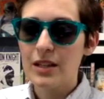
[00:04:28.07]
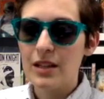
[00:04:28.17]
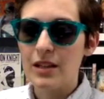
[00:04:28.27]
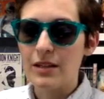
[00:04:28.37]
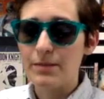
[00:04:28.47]

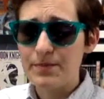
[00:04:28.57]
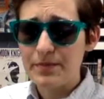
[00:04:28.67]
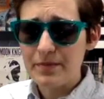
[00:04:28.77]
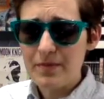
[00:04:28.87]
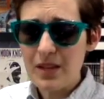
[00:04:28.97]
the
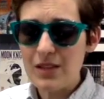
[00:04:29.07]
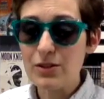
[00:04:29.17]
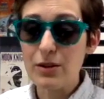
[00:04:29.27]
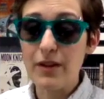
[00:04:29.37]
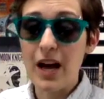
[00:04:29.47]

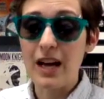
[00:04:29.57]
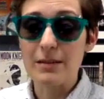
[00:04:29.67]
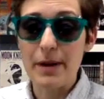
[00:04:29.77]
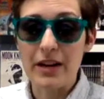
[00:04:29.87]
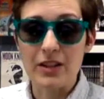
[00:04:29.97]
sort of
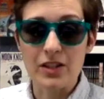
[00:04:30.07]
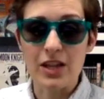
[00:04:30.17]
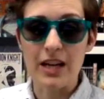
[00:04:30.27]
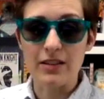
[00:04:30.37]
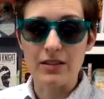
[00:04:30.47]
odd
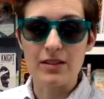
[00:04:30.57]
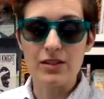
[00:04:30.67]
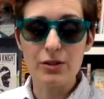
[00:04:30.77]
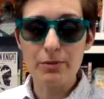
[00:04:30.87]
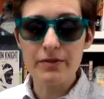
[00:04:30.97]
parent-child
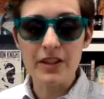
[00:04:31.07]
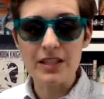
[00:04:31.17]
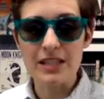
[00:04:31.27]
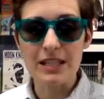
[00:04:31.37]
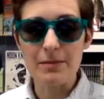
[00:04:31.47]

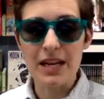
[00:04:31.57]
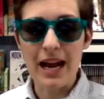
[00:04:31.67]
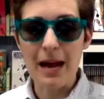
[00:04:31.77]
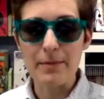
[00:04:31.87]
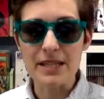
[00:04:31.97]
supervillain team that
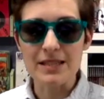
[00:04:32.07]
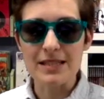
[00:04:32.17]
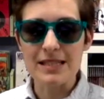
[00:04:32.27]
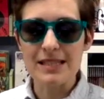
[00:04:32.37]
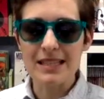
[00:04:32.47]

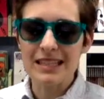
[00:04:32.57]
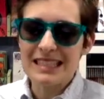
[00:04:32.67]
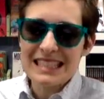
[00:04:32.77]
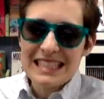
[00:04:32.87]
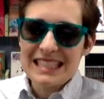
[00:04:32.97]
happens.
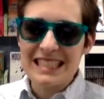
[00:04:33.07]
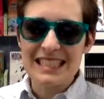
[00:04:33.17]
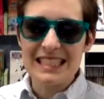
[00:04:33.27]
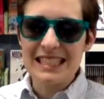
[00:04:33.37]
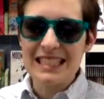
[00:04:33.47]

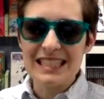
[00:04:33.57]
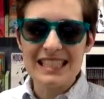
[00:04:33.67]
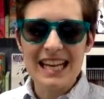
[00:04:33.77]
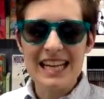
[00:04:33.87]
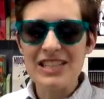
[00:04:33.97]

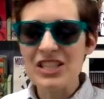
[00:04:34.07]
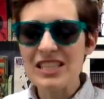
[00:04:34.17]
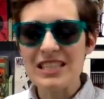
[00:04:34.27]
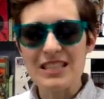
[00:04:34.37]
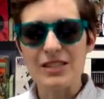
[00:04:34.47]
Yeah, it
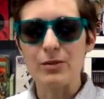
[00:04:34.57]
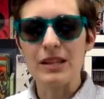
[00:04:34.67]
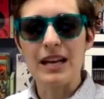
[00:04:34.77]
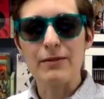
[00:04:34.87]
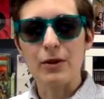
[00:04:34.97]
just didn't do a
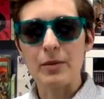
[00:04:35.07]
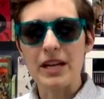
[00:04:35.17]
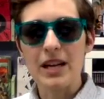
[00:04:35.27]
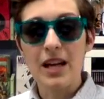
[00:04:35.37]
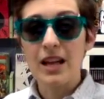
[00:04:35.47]
lot for
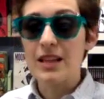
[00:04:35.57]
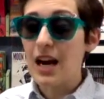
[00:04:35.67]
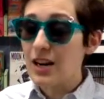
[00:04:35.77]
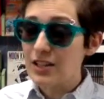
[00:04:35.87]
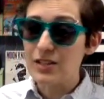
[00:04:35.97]
me. The
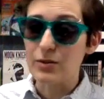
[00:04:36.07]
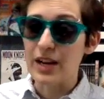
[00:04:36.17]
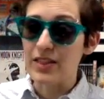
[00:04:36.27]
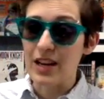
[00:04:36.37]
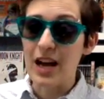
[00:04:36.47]
art is
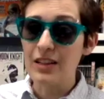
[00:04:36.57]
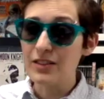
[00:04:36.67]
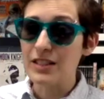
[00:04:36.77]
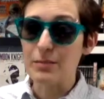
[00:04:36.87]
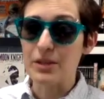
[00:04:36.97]
great, the
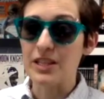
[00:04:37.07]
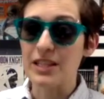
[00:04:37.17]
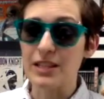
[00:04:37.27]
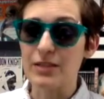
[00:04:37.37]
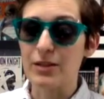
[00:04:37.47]
colors in
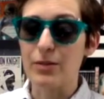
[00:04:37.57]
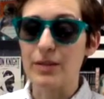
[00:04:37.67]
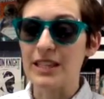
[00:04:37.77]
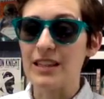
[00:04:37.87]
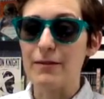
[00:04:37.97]
particular are
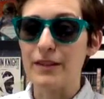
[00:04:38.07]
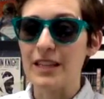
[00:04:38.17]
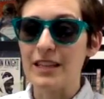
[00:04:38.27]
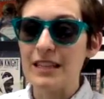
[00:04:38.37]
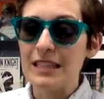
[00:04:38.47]
really lovely,